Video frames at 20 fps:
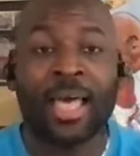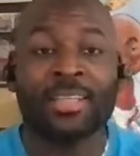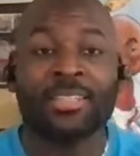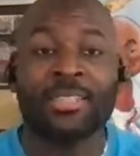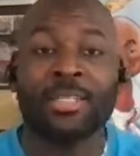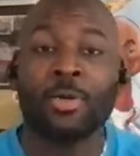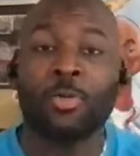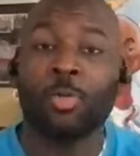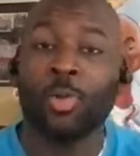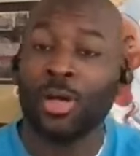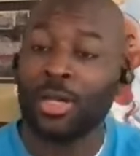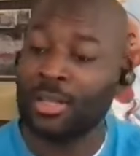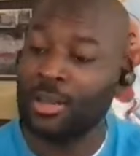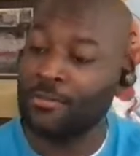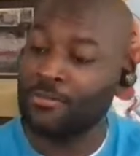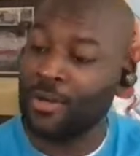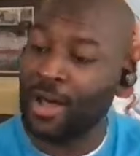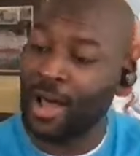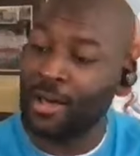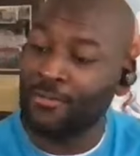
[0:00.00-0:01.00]
asked them what
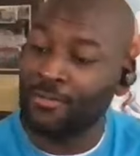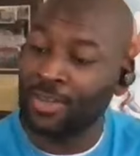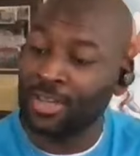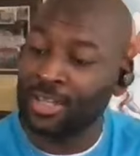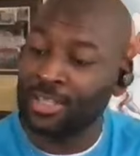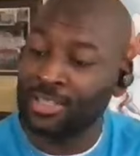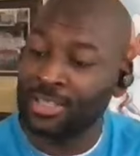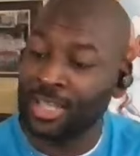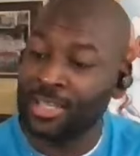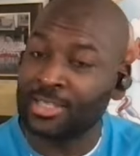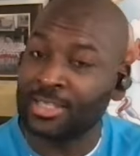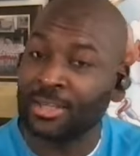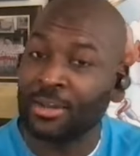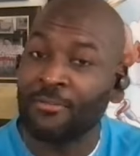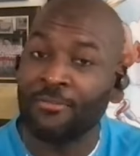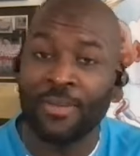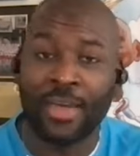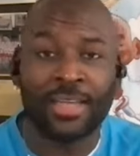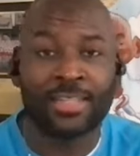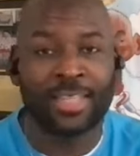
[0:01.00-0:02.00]
the five fingers say to
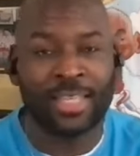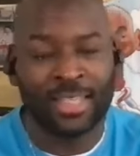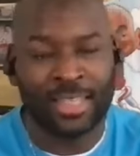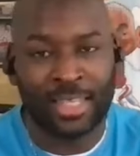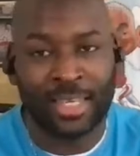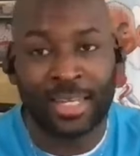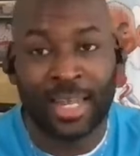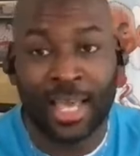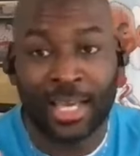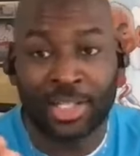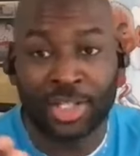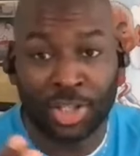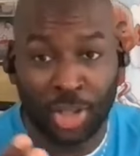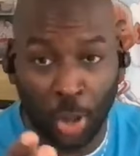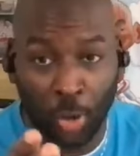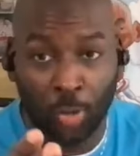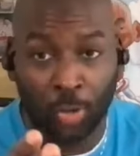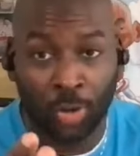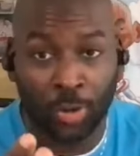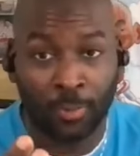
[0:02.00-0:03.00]
the face, and then they
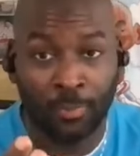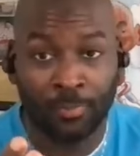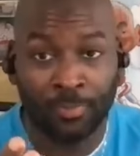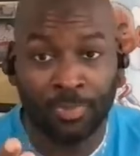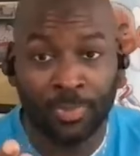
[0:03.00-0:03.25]
showed them.